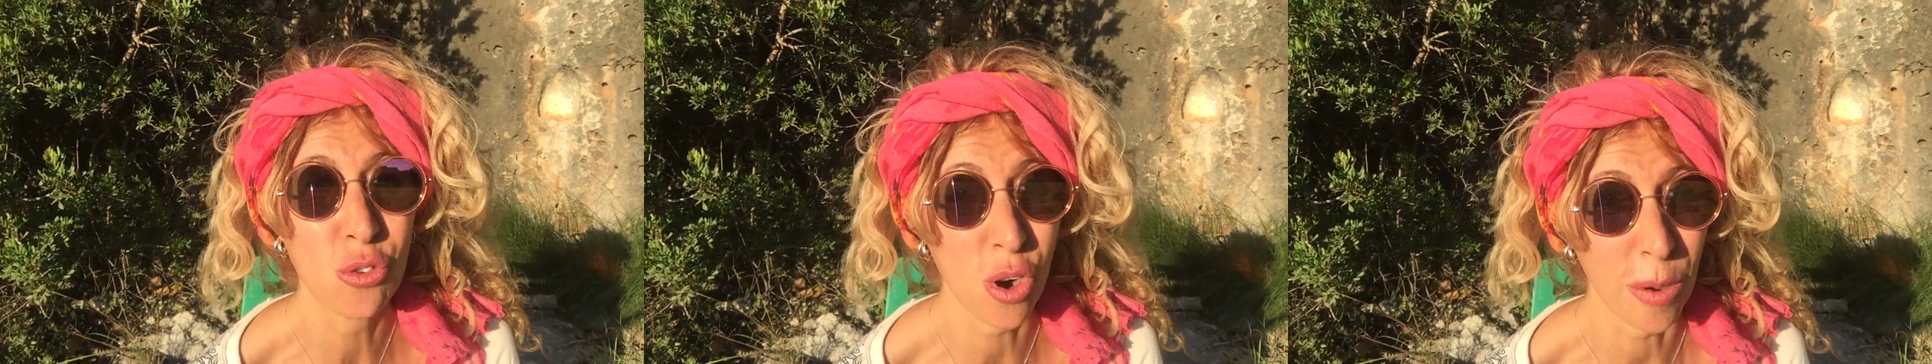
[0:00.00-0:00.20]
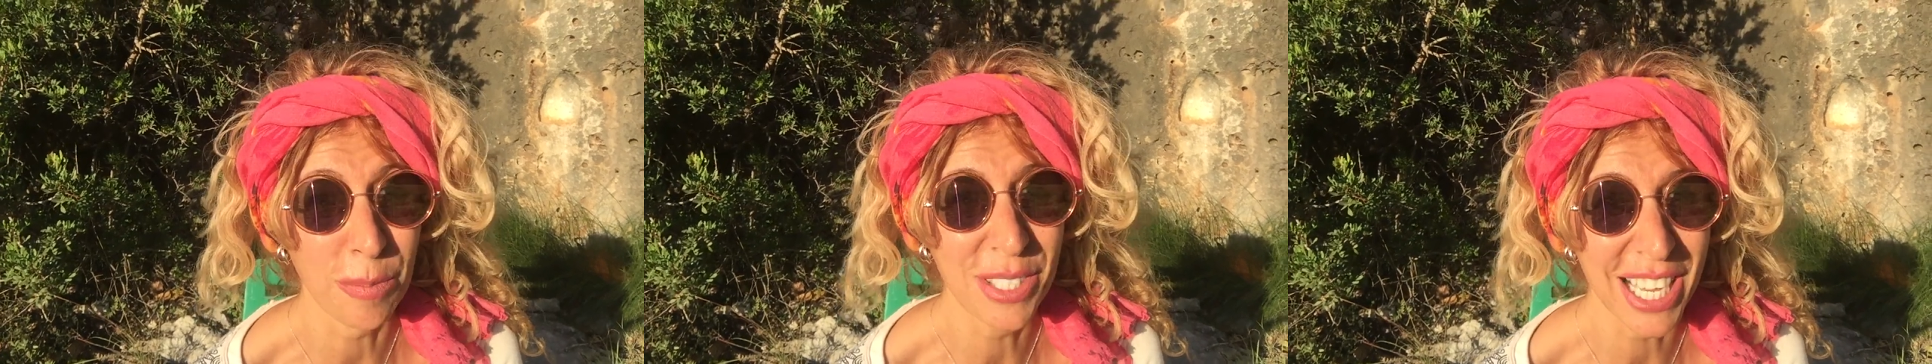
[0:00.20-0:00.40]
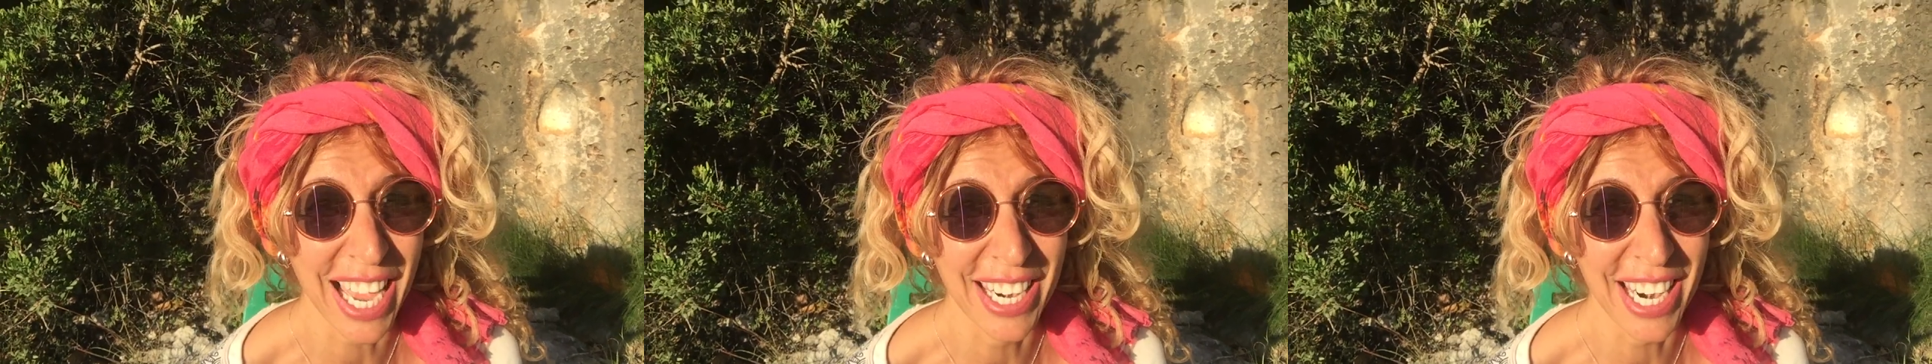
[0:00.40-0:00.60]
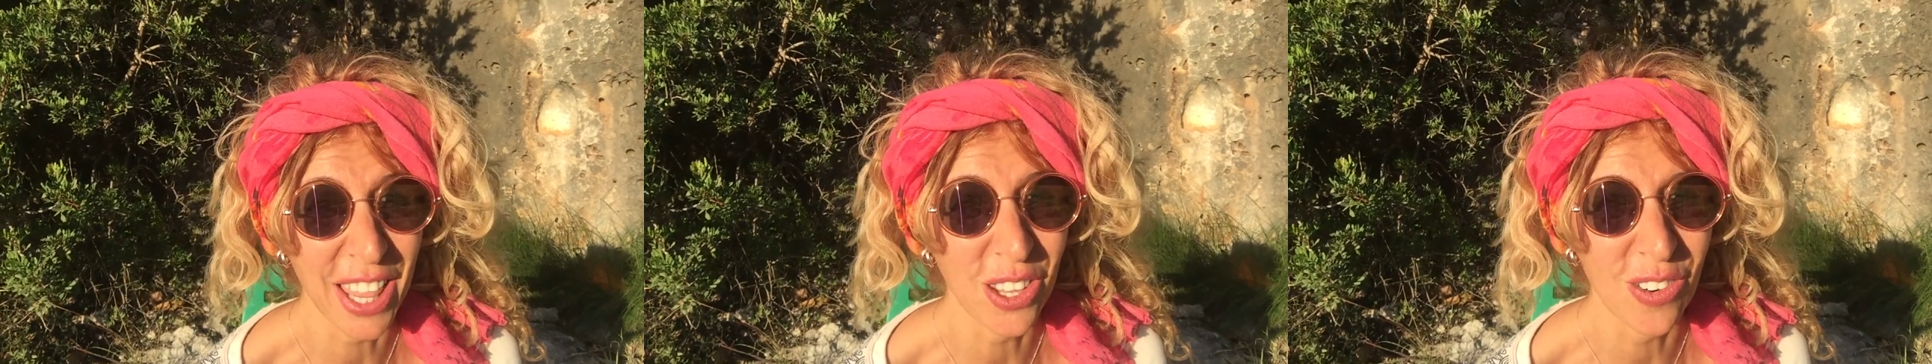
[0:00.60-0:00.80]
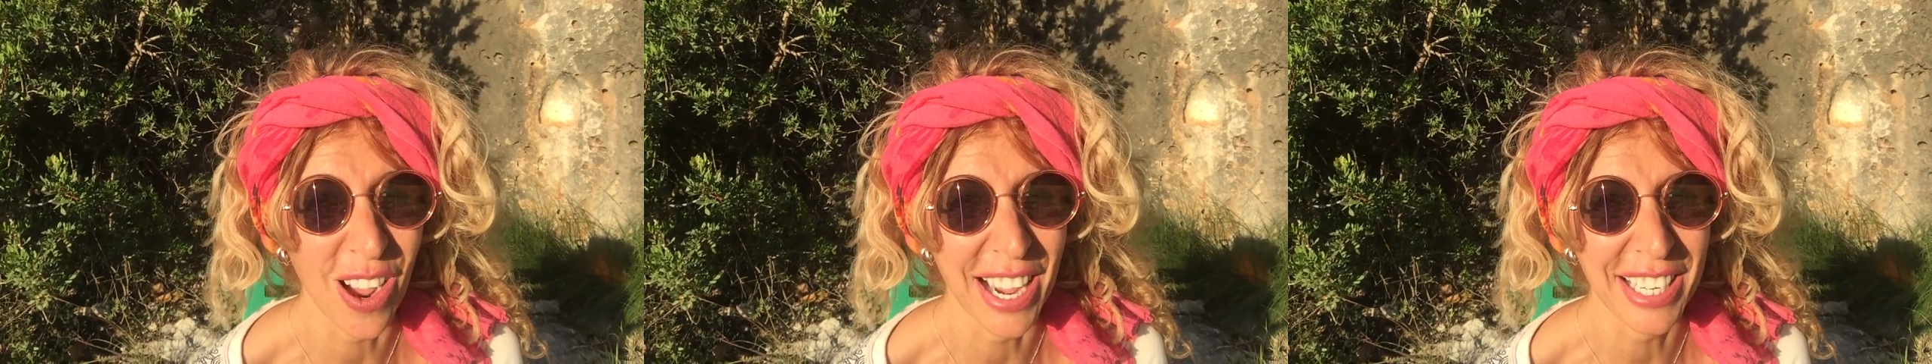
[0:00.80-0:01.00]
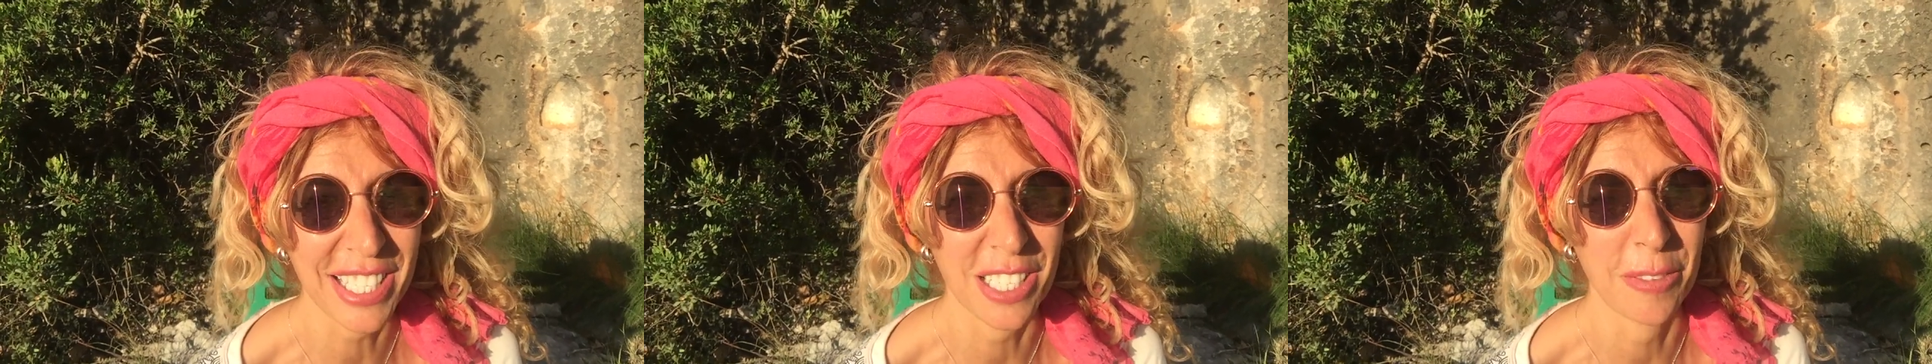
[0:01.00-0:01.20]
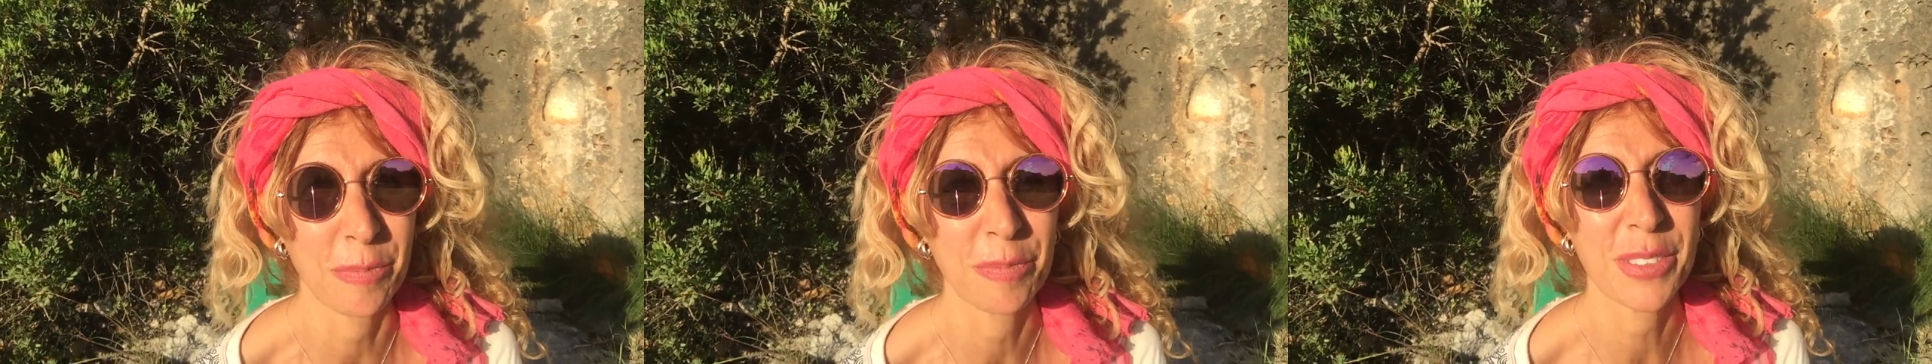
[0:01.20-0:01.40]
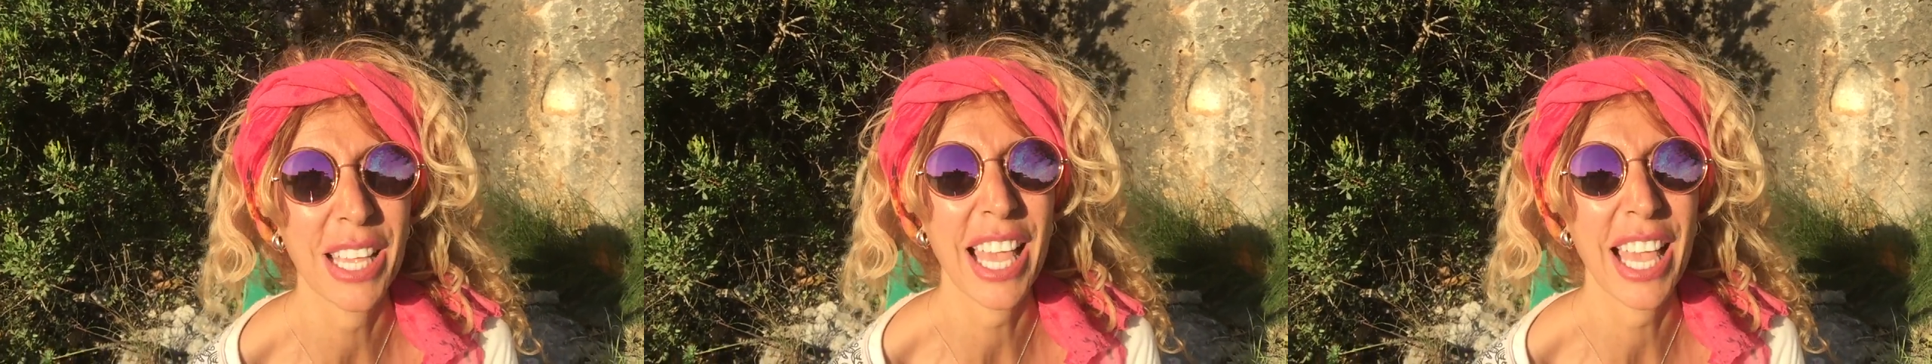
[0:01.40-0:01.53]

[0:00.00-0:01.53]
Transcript: dropped another item.